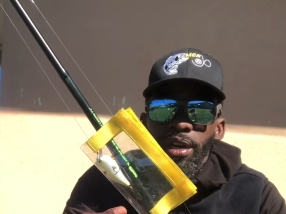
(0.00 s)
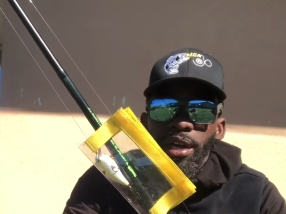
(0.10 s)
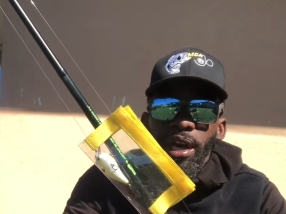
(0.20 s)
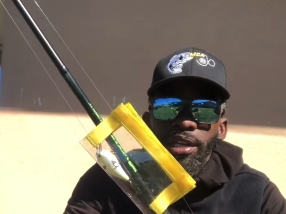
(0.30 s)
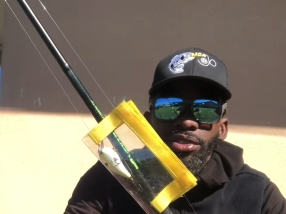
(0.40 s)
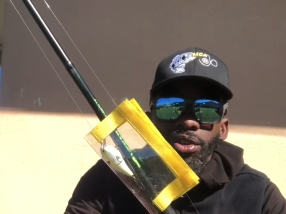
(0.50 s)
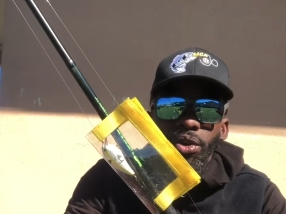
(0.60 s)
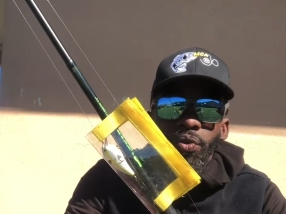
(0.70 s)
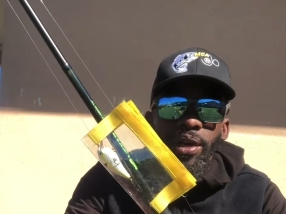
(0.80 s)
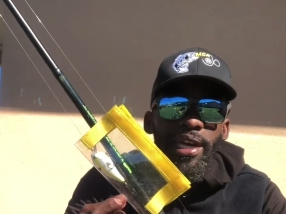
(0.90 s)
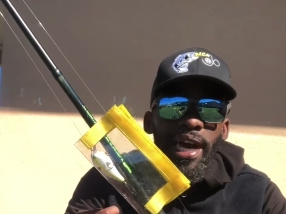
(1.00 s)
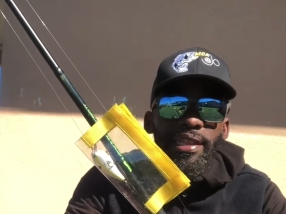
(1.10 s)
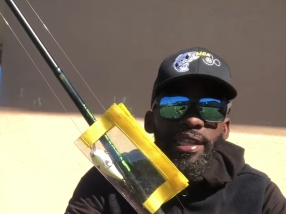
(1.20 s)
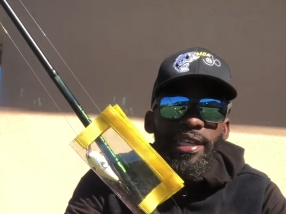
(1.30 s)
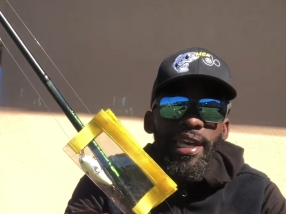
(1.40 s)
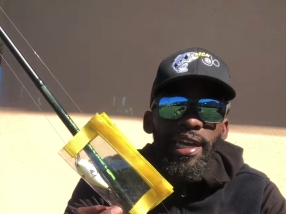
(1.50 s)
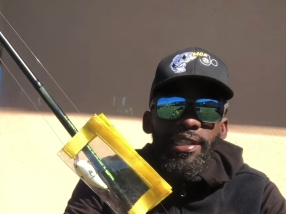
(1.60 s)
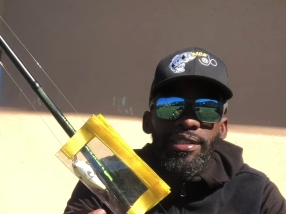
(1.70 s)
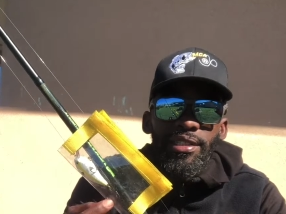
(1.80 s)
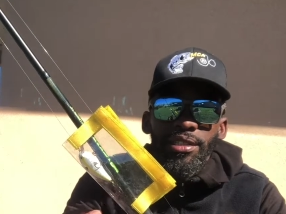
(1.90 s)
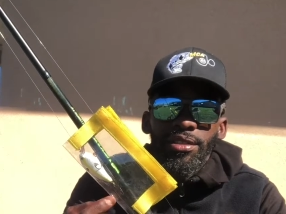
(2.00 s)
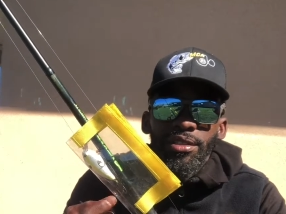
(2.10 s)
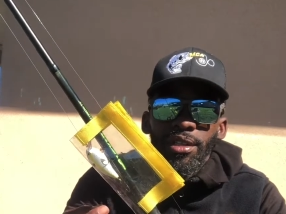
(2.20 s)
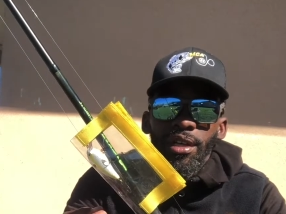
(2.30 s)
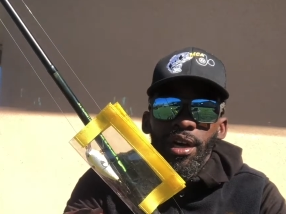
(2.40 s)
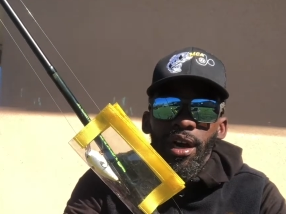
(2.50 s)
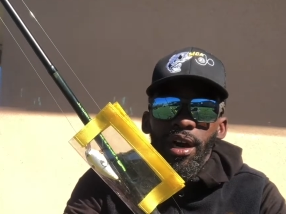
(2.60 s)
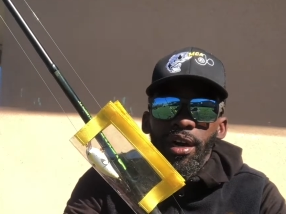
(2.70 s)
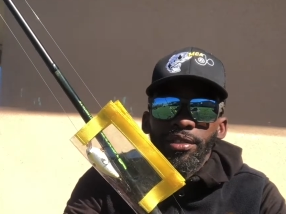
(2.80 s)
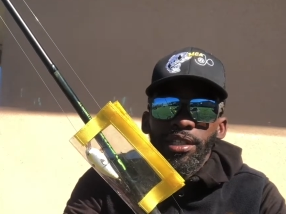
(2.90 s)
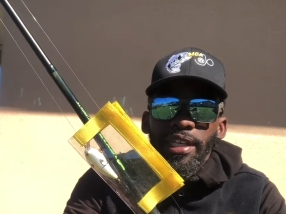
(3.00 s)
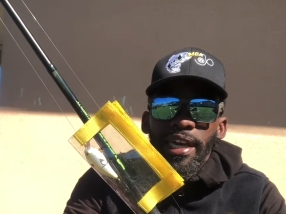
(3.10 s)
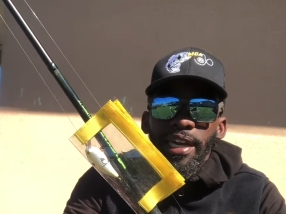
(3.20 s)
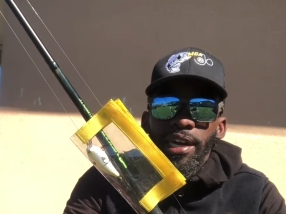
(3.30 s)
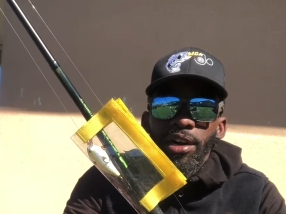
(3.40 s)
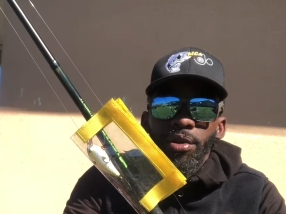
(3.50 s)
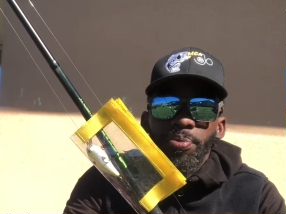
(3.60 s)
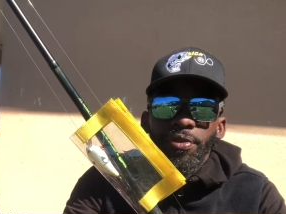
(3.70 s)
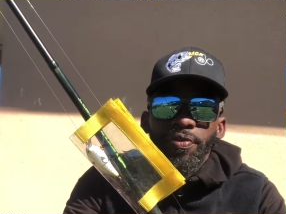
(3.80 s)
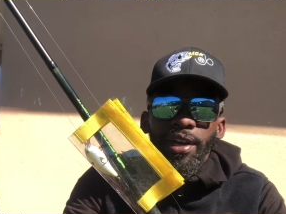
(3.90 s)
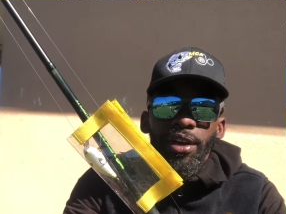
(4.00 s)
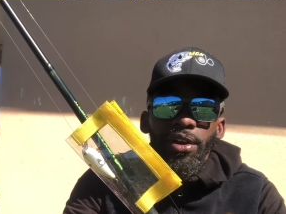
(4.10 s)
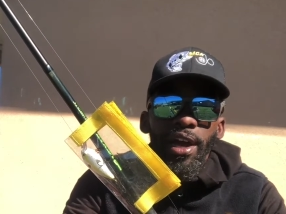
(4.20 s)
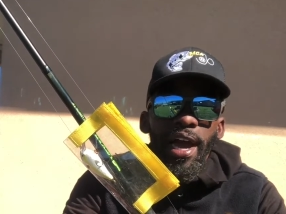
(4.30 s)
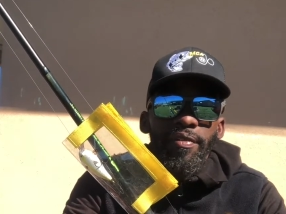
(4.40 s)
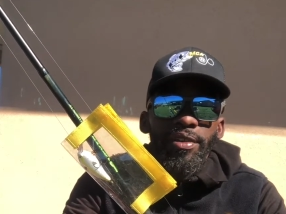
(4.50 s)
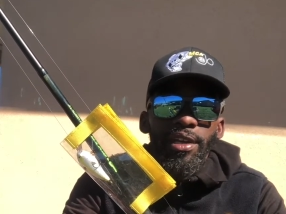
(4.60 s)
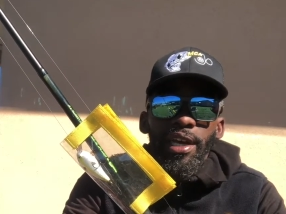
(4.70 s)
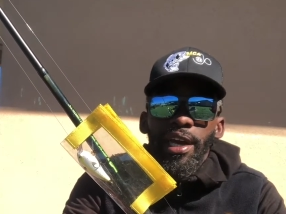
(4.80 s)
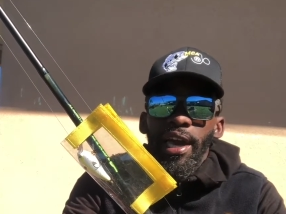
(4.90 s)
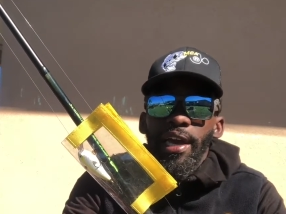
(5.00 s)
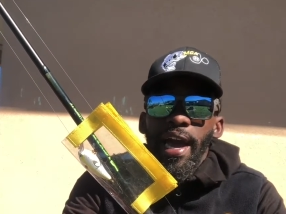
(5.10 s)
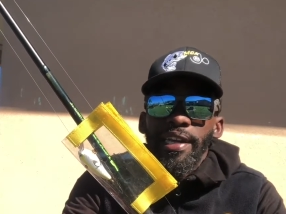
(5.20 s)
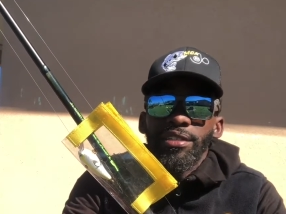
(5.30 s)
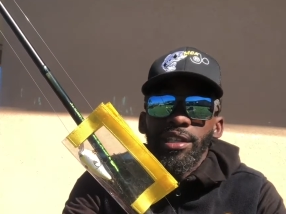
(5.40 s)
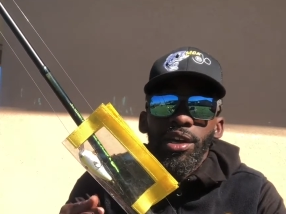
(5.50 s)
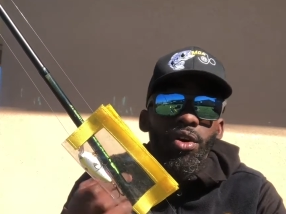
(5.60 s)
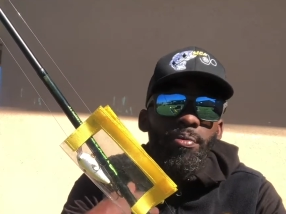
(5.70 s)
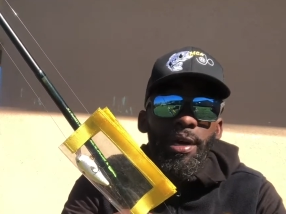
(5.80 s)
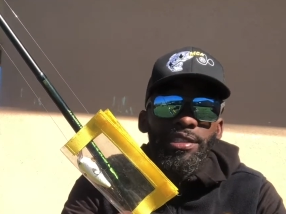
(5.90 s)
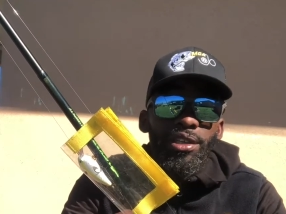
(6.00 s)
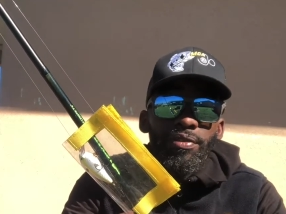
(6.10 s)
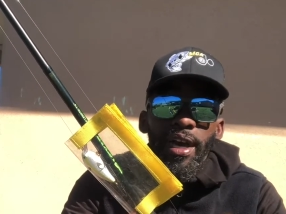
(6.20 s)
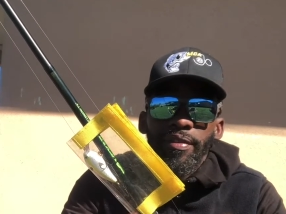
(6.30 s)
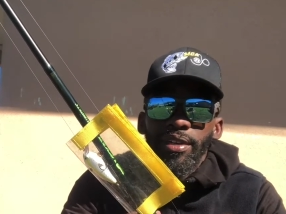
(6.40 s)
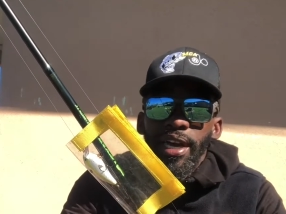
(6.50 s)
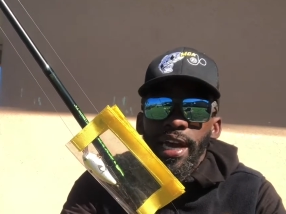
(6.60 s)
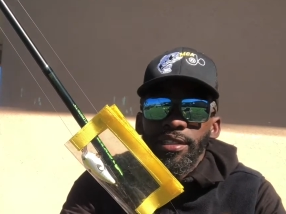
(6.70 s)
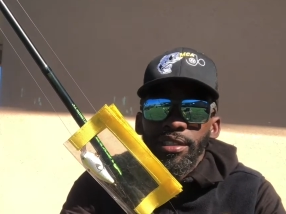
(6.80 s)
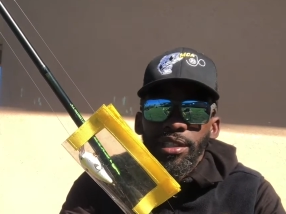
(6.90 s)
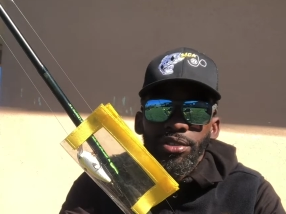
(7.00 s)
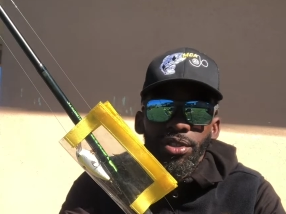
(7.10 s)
and so we got the cases to kind of help prevent her having a accident, or myself having an accident.